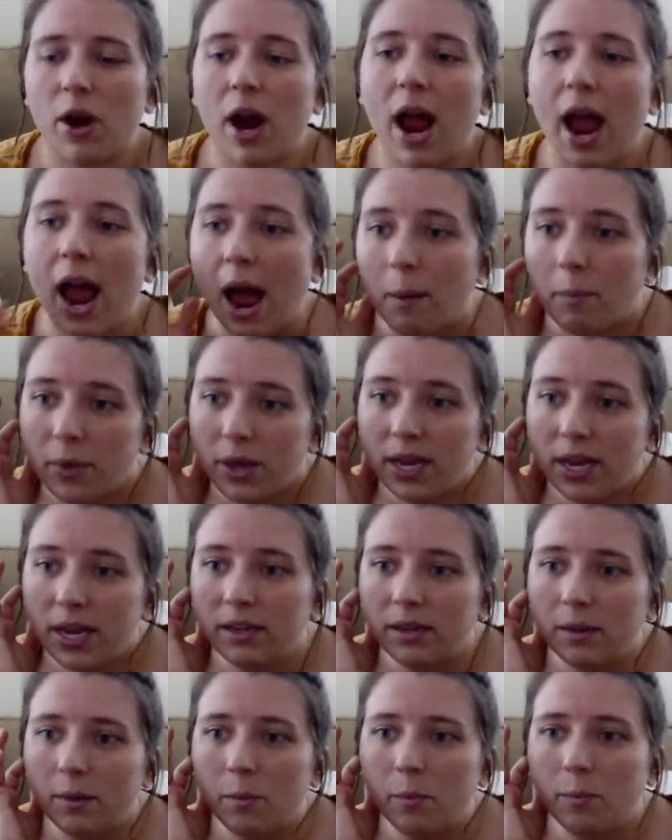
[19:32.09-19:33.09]

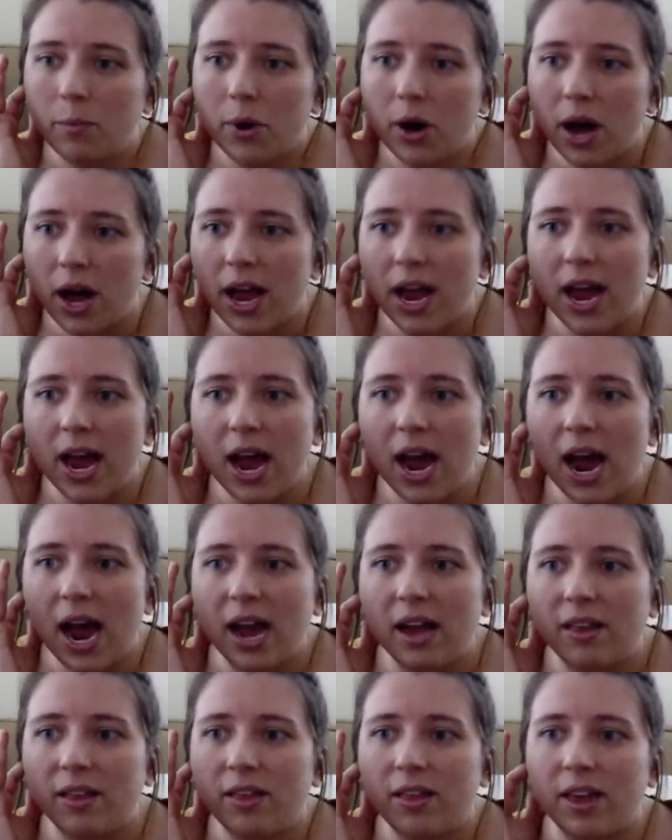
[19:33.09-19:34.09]
happened, but
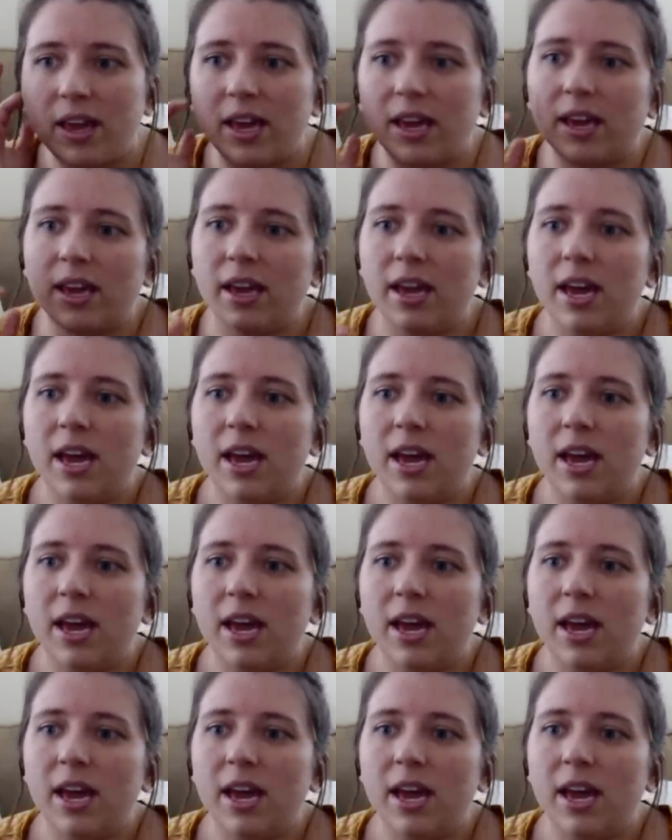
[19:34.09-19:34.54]
I think